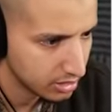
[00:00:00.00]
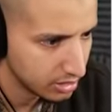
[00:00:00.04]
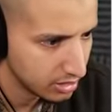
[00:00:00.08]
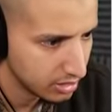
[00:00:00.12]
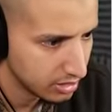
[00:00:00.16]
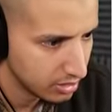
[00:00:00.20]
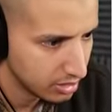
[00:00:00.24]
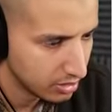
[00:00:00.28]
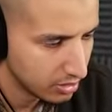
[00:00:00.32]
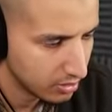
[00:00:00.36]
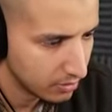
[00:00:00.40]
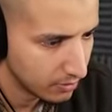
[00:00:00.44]
Did we
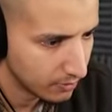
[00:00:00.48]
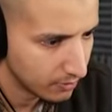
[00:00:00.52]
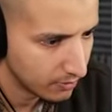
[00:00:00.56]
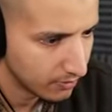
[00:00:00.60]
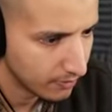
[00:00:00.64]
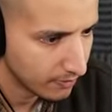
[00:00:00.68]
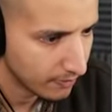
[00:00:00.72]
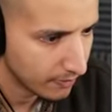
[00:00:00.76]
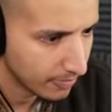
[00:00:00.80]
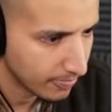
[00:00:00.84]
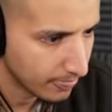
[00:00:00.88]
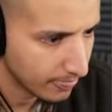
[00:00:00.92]
just end
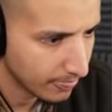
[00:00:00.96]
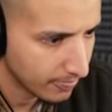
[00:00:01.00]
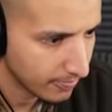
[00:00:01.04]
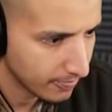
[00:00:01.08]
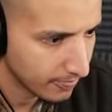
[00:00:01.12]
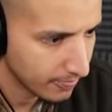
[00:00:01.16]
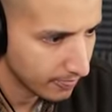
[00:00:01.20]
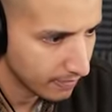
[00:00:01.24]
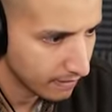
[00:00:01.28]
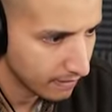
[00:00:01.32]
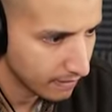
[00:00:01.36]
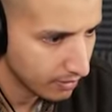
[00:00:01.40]
up in
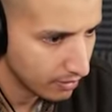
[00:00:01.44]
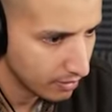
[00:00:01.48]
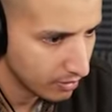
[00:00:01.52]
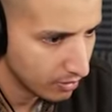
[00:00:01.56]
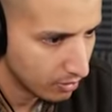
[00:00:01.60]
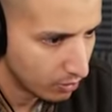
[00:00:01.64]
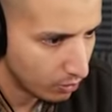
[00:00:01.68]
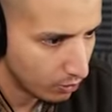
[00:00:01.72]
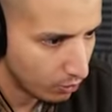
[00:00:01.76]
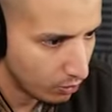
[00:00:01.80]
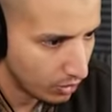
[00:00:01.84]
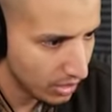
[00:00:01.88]
jail?
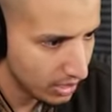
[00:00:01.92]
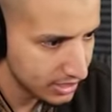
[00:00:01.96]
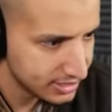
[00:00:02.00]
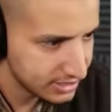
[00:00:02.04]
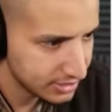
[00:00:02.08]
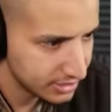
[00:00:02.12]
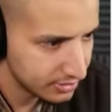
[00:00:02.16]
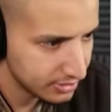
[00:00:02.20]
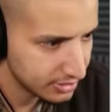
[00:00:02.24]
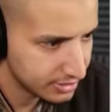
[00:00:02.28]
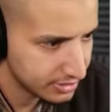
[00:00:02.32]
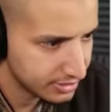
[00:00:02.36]
Why is there
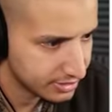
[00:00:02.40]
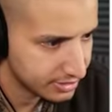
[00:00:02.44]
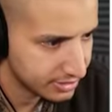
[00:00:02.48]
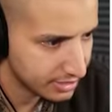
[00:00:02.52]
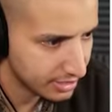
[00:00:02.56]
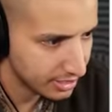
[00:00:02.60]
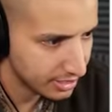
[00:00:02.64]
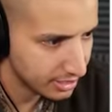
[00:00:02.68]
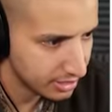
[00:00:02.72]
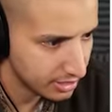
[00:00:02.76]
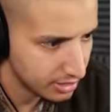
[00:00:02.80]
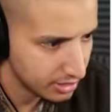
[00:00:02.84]
a
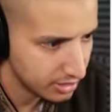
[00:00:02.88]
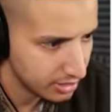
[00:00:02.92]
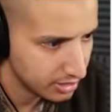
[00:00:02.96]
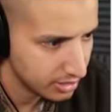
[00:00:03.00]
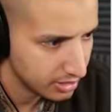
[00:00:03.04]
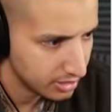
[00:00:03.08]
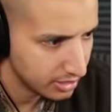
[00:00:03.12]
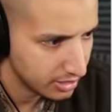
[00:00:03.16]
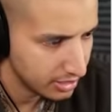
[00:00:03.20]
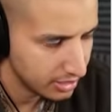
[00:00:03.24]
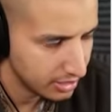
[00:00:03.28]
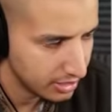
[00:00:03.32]
jail
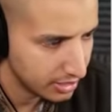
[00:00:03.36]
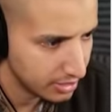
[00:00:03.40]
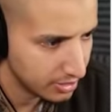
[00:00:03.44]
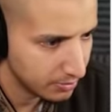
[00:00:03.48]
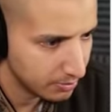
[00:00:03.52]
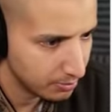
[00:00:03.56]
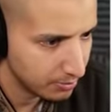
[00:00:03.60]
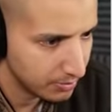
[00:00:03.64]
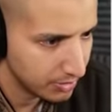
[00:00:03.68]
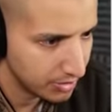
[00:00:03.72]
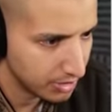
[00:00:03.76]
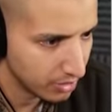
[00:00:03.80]
in the
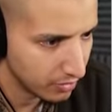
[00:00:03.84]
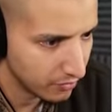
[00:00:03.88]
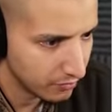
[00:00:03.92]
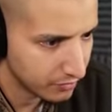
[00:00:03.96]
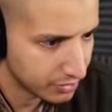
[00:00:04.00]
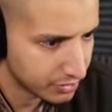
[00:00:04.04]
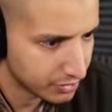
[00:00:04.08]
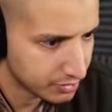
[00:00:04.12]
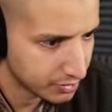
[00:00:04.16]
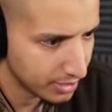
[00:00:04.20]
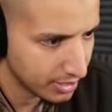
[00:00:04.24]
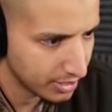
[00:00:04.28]
middle of a
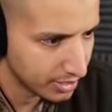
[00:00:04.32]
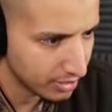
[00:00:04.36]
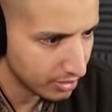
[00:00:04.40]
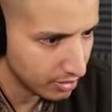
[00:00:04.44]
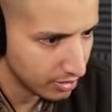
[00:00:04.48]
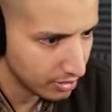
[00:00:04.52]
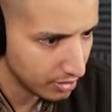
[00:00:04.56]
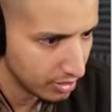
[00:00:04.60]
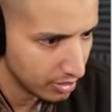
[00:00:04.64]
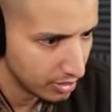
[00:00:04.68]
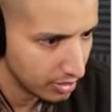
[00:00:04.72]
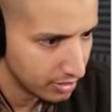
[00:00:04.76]
train?
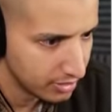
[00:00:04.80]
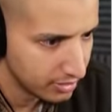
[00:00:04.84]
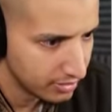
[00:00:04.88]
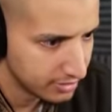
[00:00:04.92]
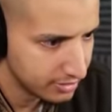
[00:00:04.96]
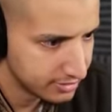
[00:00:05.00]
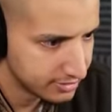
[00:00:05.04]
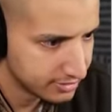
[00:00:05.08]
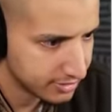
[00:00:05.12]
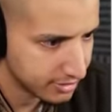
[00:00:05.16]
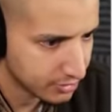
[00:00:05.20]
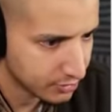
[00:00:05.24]
Our,
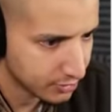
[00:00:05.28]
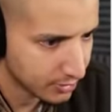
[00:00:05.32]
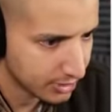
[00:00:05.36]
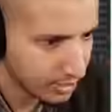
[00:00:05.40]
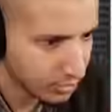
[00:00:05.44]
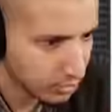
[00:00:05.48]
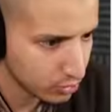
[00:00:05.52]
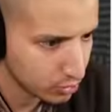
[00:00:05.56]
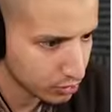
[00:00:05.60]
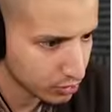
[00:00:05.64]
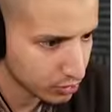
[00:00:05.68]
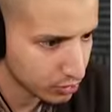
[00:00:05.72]
this is the train
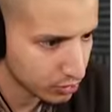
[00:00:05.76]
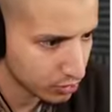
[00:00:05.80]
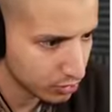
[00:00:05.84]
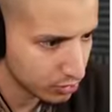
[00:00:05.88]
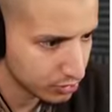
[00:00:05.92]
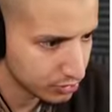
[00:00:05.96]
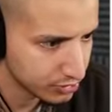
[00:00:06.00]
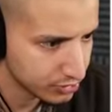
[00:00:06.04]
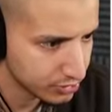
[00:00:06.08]
Wait, controls.